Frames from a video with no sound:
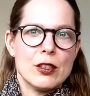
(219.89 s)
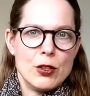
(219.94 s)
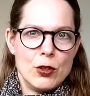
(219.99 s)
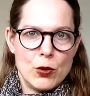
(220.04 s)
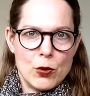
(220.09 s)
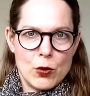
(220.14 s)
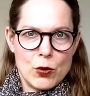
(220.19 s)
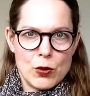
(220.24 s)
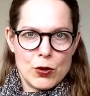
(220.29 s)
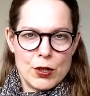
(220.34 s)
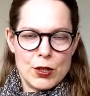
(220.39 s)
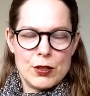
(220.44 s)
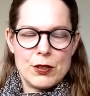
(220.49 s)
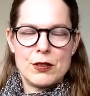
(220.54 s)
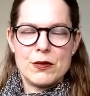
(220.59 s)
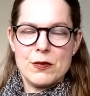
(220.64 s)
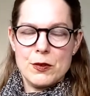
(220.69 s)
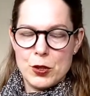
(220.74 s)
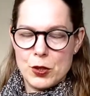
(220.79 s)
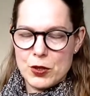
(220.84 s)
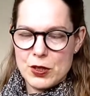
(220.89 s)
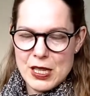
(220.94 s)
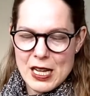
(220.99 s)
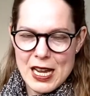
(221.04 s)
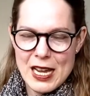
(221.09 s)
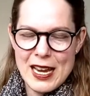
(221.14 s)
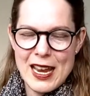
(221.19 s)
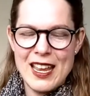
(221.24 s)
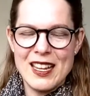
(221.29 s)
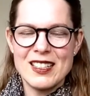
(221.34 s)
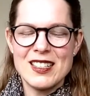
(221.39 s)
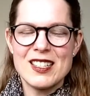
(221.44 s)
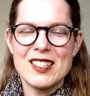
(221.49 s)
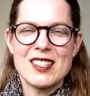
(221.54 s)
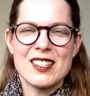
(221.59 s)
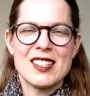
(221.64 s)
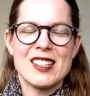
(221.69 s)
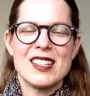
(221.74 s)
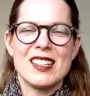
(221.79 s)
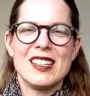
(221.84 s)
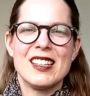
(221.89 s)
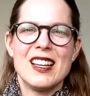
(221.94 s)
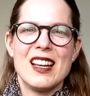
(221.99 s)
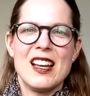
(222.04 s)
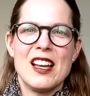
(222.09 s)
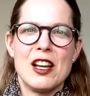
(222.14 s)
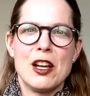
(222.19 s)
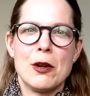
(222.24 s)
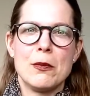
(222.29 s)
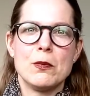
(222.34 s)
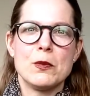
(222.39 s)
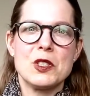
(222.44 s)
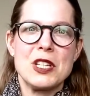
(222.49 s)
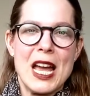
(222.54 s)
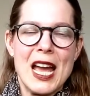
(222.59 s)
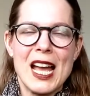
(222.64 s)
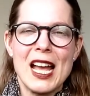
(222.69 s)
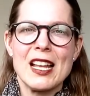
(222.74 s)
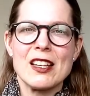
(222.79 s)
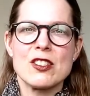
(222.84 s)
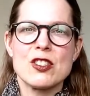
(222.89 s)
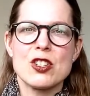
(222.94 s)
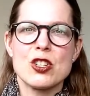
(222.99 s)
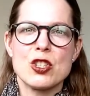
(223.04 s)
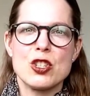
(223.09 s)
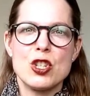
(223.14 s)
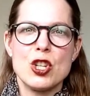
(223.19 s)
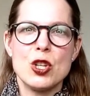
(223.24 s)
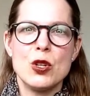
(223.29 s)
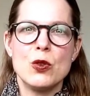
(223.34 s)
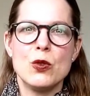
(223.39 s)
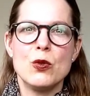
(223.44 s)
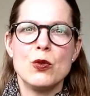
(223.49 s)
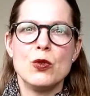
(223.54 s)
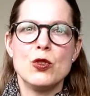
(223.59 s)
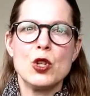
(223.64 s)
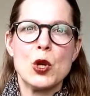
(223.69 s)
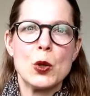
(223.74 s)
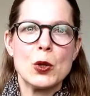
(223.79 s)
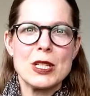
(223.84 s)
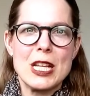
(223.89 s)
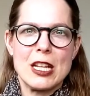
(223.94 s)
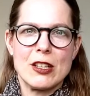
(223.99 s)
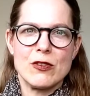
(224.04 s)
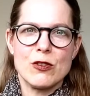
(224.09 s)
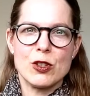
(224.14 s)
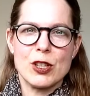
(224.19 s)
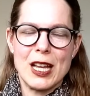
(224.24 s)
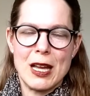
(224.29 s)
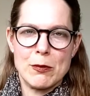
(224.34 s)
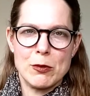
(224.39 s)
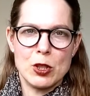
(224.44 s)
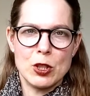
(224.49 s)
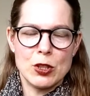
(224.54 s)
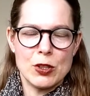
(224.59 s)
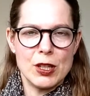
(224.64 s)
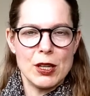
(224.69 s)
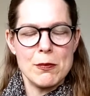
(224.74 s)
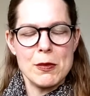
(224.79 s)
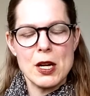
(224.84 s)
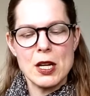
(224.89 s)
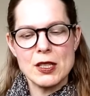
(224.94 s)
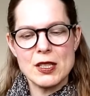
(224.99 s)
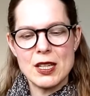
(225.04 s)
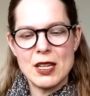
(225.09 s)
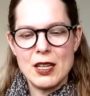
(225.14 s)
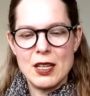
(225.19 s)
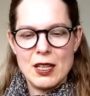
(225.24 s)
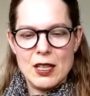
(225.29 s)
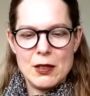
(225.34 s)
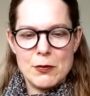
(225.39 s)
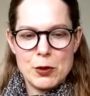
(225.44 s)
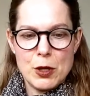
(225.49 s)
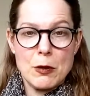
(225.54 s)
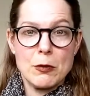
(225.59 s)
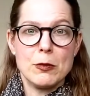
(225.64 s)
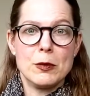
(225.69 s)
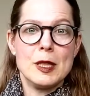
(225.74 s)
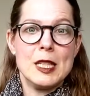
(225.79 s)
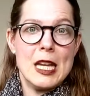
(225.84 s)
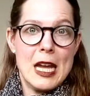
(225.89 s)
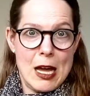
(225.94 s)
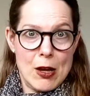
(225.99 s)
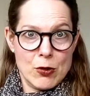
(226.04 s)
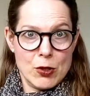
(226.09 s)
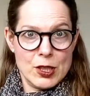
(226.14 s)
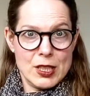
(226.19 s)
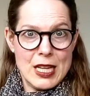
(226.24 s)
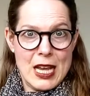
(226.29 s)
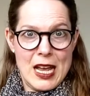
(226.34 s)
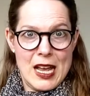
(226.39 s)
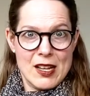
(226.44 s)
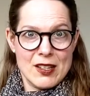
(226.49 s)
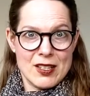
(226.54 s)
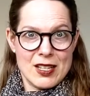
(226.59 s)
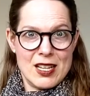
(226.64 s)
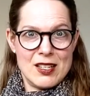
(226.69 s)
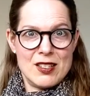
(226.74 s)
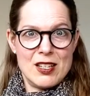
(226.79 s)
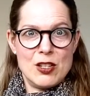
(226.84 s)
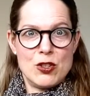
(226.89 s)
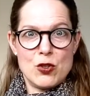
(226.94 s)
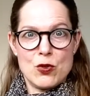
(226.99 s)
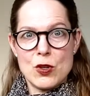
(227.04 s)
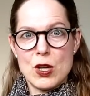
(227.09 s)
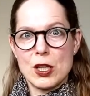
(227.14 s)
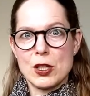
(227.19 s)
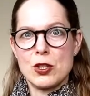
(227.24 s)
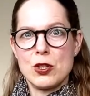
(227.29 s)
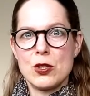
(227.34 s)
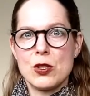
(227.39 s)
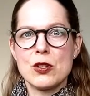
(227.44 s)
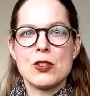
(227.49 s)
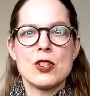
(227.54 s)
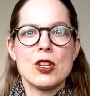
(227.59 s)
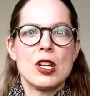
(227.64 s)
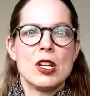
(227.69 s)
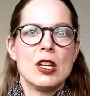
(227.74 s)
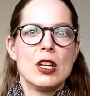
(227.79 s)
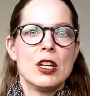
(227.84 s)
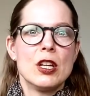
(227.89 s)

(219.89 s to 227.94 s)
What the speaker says: the client's task to know that vocabulary, but probably our task as instructors